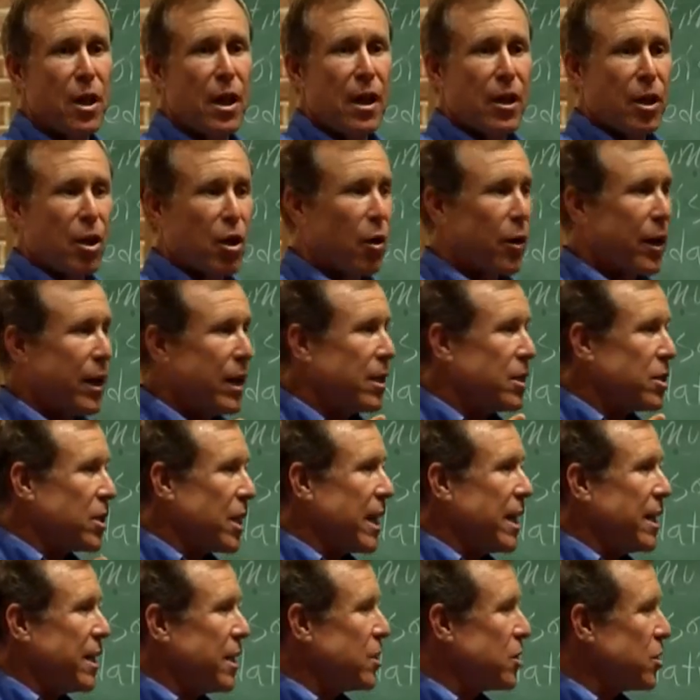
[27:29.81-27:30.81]
It
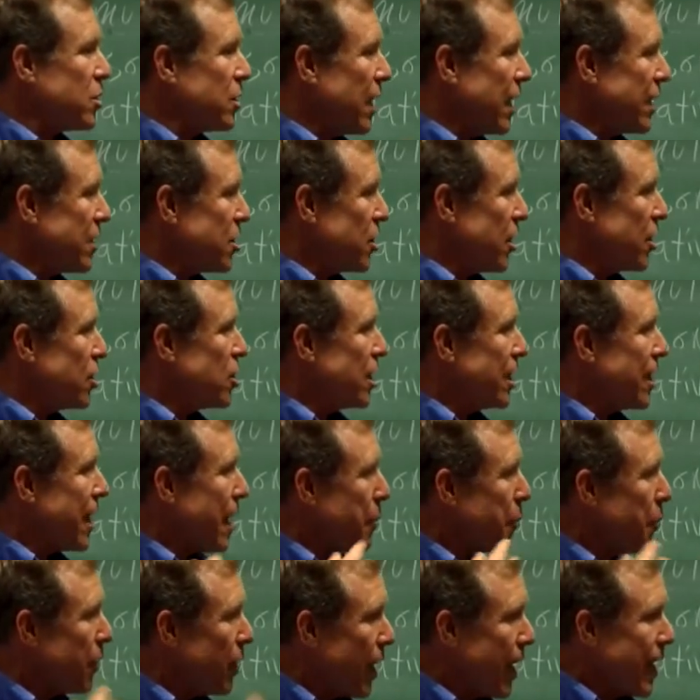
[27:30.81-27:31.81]
is essentially
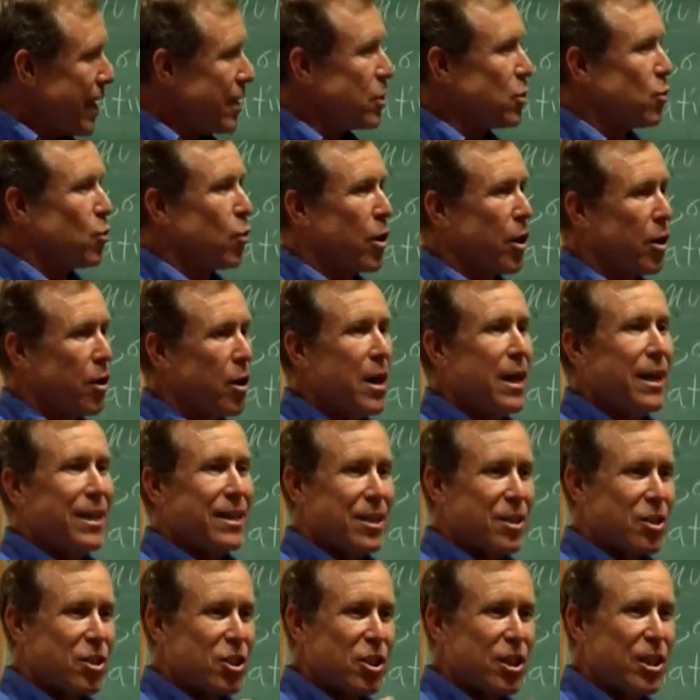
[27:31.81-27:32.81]
that place where
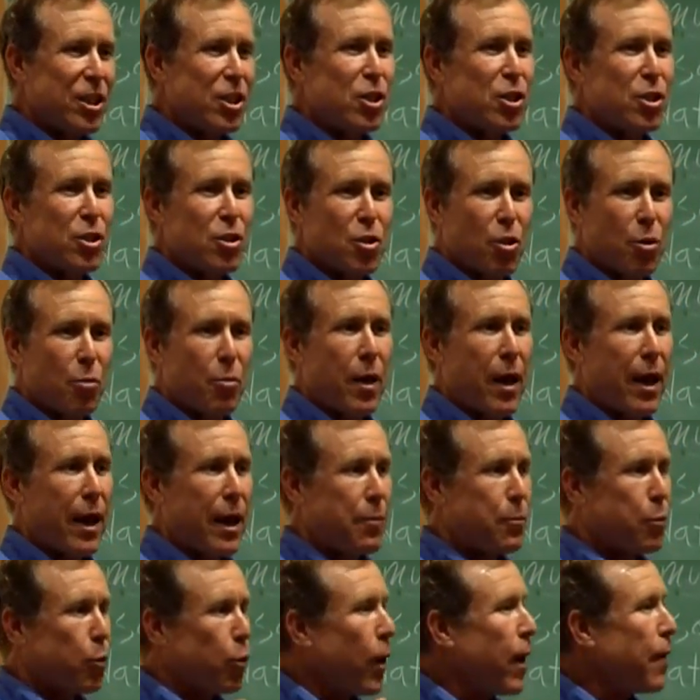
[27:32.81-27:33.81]
decisions are
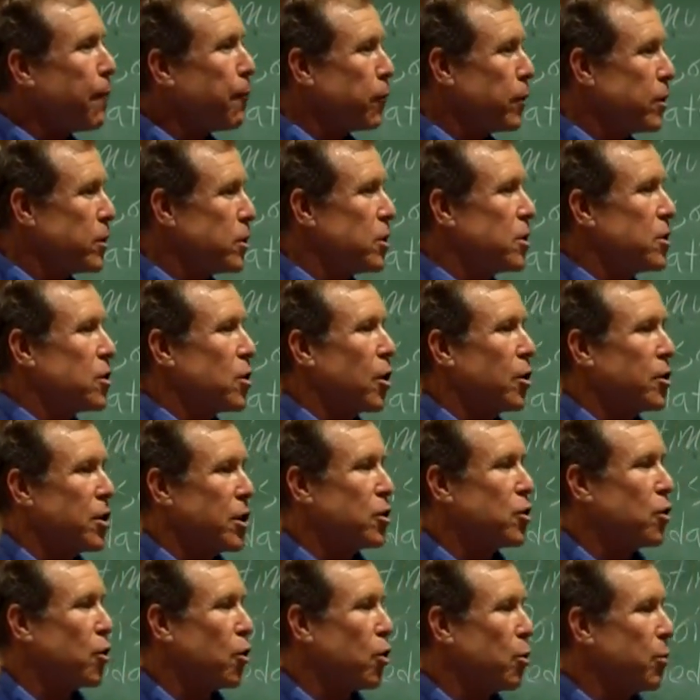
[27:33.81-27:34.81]
made, preferences are
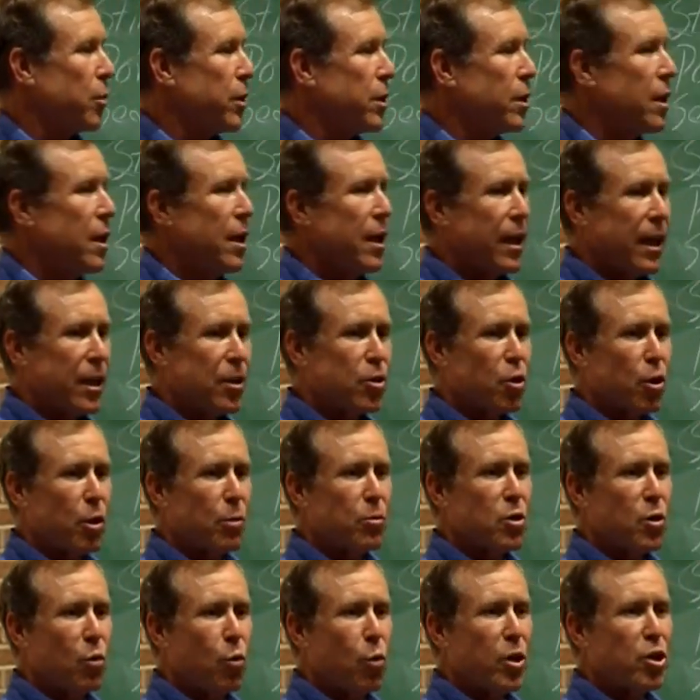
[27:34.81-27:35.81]
determined in
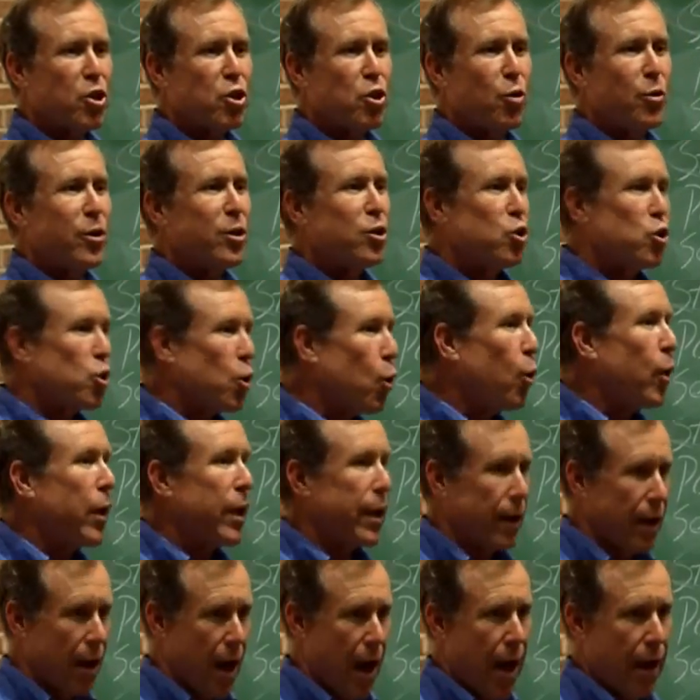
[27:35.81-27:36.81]
terms of what you enjoy
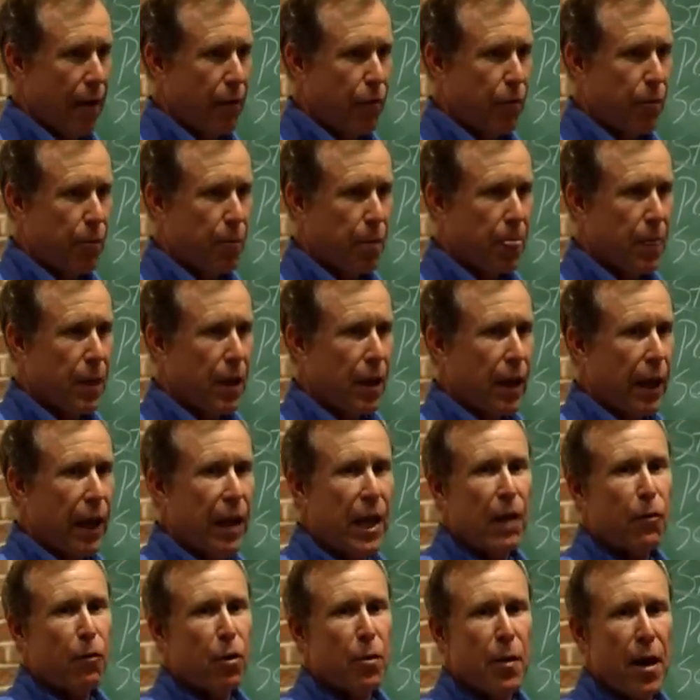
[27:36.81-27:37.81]
in life.
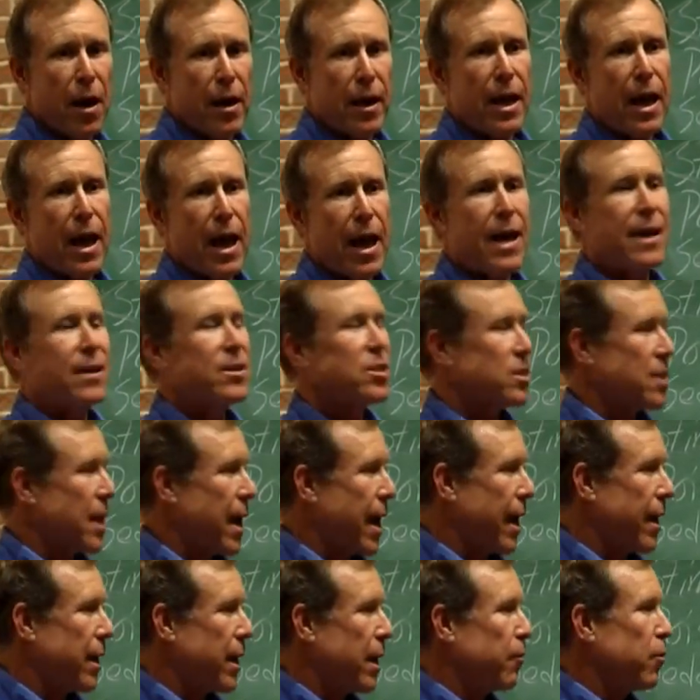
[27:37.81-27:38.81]
And everybody has
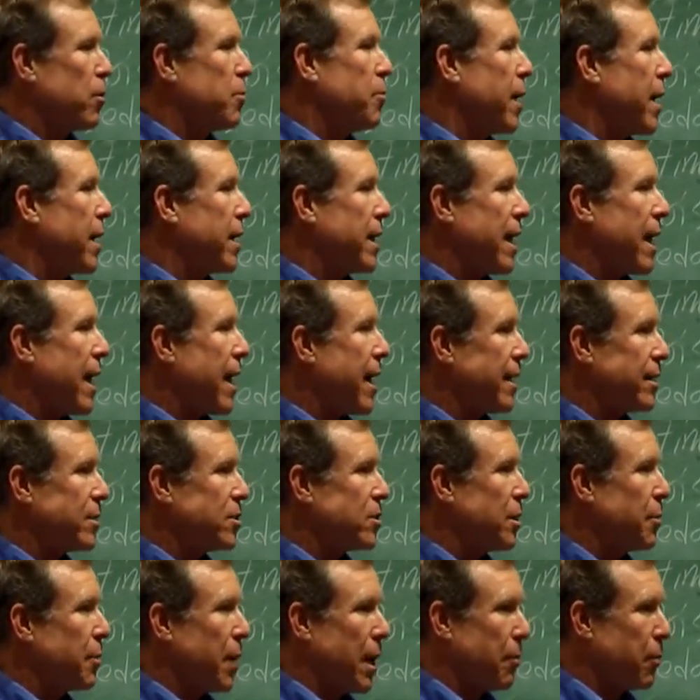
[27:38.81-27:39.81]
that. Everybody
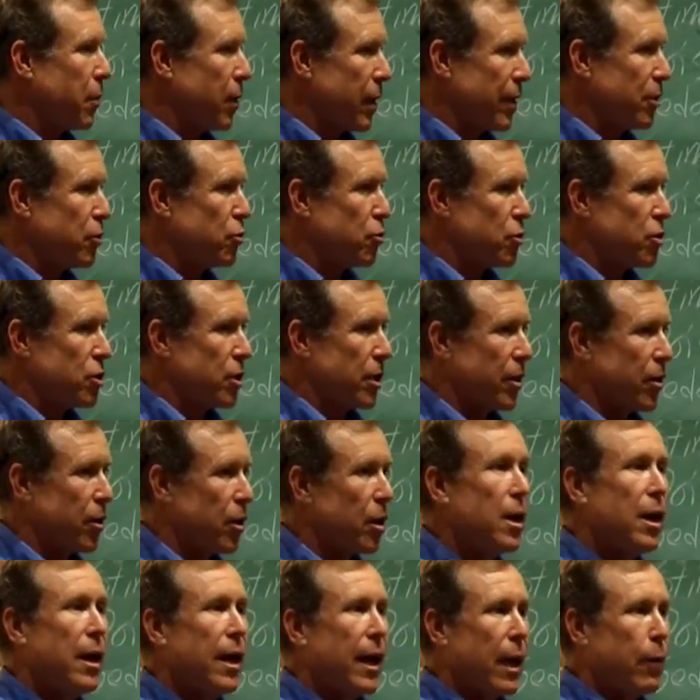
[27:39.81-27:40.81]
has a pleasure
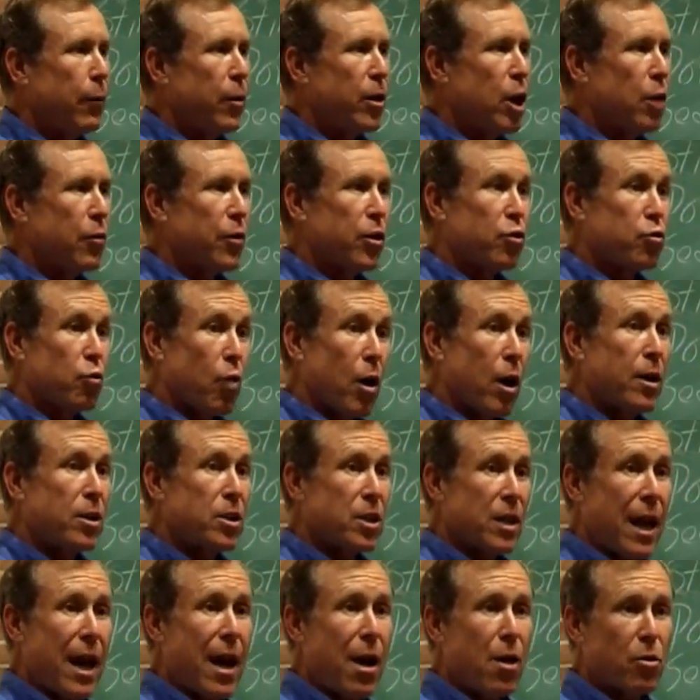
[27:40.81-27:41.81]
center. And we know that drugs
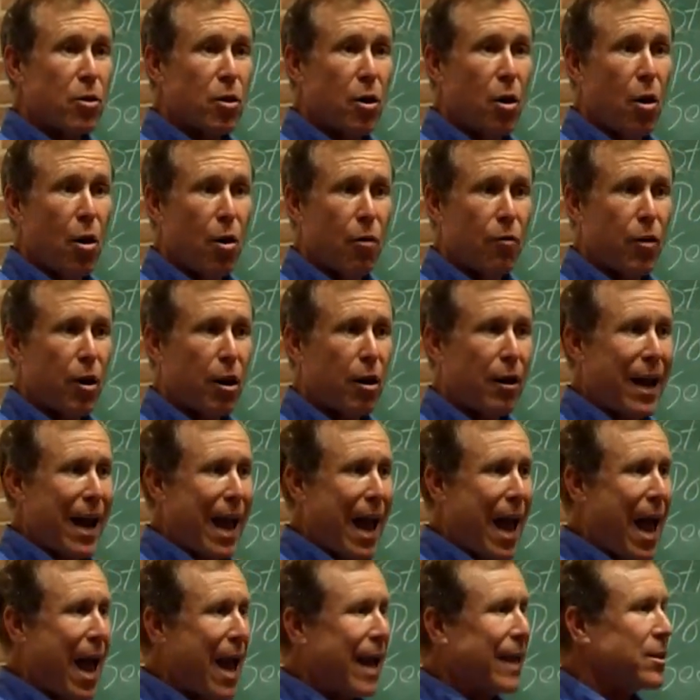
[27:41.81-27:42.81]
and alcohol very
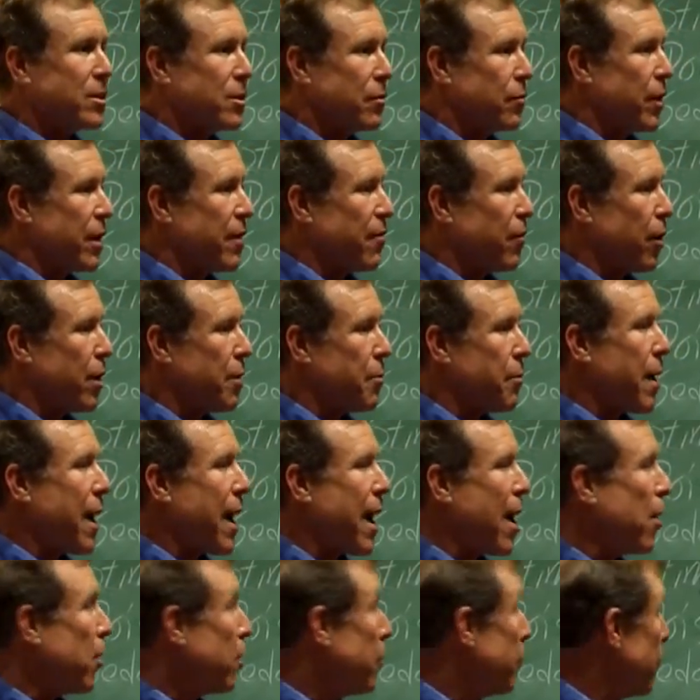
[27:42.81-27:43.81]
actively, very
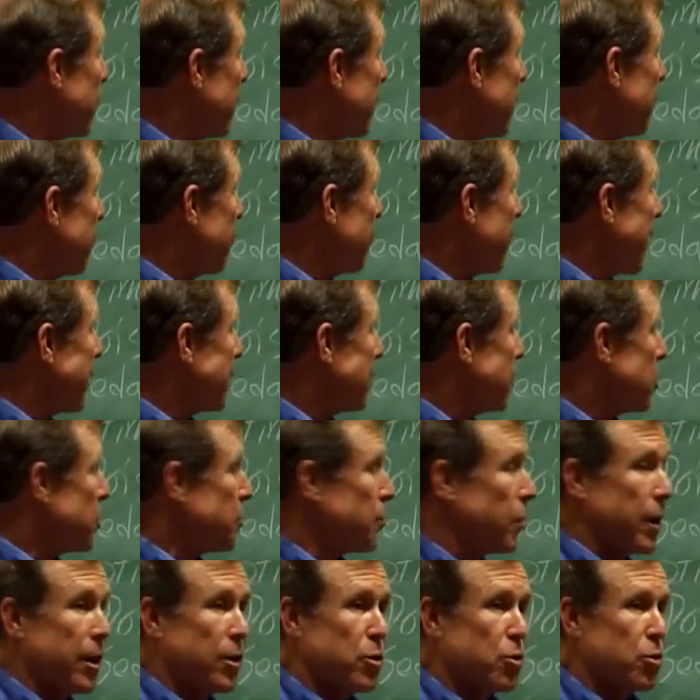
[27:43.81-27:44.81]
powerfully affect this
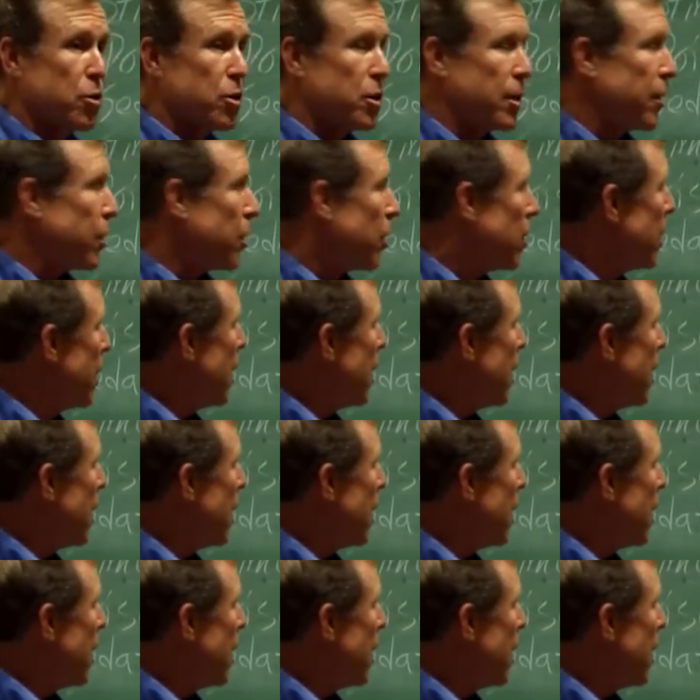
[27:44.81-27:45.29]
pleasure center.